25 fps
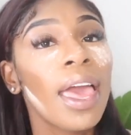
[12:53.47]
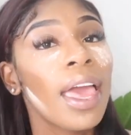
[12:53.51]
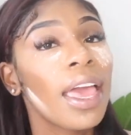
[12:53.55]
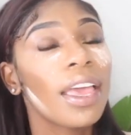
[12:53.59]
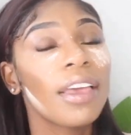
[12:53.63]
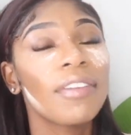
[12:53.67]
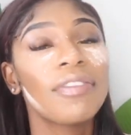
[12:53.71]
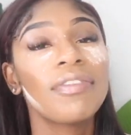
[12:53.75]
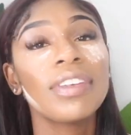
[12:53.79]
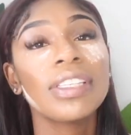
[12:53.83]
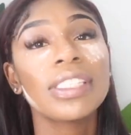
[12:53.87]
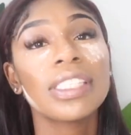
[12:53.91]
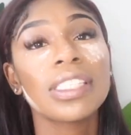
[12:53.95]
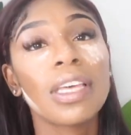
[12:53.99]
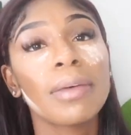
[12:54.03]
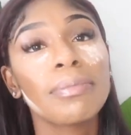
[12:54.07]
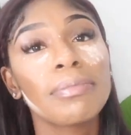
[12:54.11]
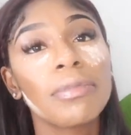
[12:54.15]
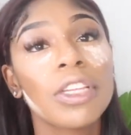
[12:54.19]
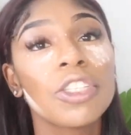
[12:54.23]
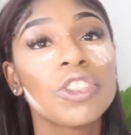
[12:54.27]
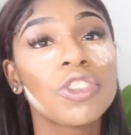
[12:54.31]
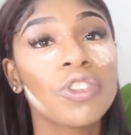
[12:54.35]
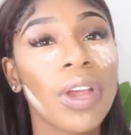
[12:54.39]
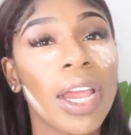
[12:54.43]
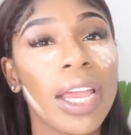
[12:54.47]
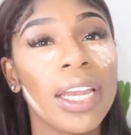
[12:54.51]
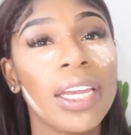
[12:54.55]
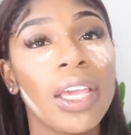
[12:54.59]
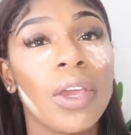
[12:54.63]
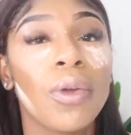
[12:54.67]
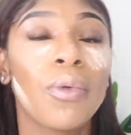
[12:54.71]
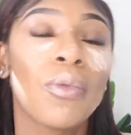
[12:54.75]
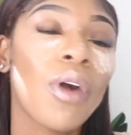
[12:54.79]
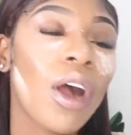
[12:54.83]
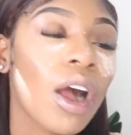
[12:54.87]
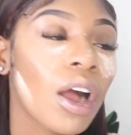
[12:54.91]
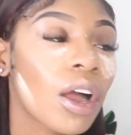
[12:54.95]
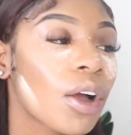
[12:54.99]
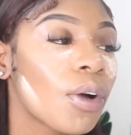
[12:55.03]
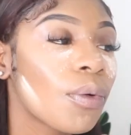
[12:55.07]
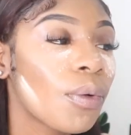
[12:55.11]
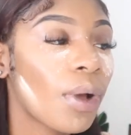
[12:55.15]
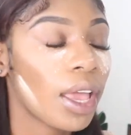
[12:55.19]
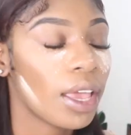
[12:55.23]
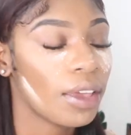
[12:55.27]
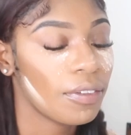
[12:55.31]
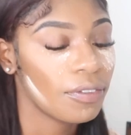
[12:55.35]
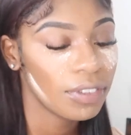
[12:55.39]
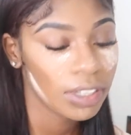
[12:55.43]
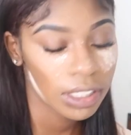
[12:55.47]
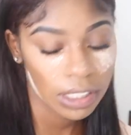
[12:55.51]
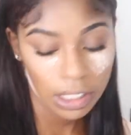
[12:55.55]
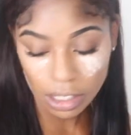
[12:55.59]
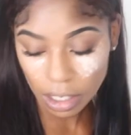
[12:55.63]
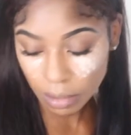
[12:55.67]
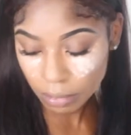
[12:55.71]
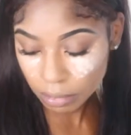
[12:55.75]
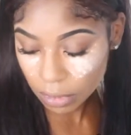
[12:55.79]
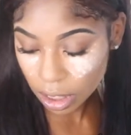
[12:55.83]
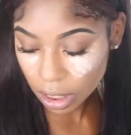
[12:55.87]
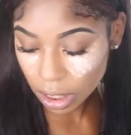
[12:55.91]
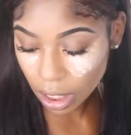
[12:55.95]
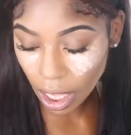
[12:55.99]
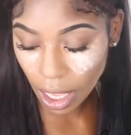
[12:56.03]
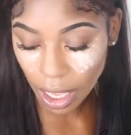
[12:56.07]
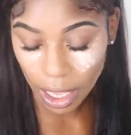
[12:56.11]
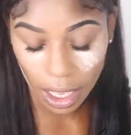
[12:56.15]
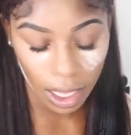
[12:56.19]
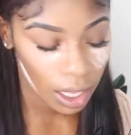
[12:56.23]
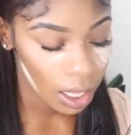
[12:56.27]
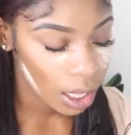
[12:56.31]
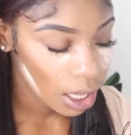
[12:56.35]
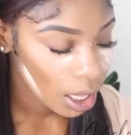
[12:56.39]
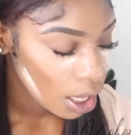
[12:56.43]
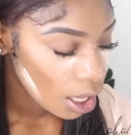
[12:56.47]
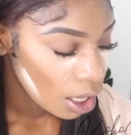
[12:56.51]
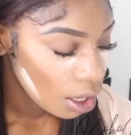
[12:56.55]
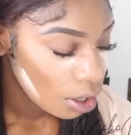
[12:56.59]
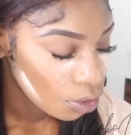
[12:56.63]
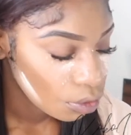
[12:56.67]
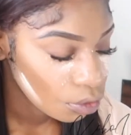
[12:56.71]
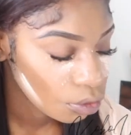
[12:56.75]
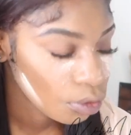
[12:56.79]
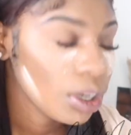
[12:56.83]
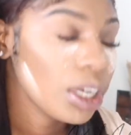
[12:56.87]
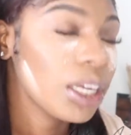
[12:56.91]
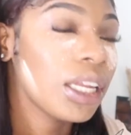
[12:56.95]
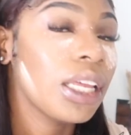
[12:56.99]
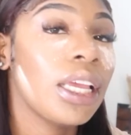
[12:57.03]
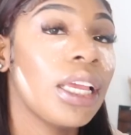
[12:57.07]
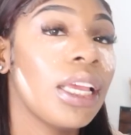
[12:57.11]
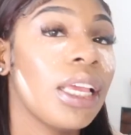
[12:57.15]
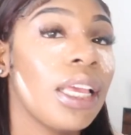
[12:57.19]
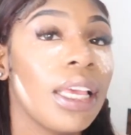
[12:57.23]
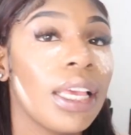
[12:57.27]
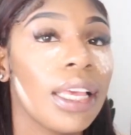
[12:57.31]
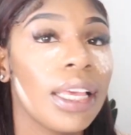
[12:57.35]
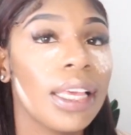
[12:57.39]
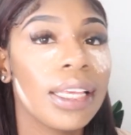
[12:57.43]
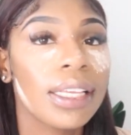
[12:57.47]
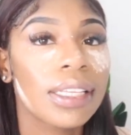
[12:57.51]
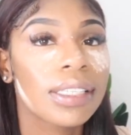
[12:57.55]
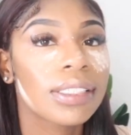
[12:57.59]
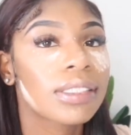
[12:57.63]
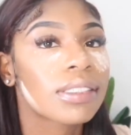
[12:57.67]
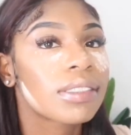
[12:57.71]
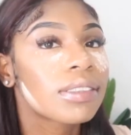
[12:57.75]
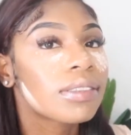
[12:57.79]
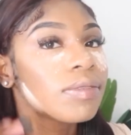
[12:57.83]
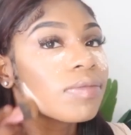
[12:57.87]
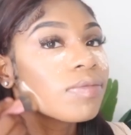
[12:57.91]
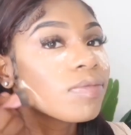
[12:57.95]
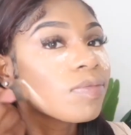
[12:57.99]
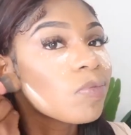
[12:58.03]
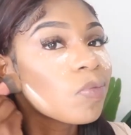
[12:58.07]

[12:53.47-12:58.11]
If it's something draining, walk away. If it's something that really is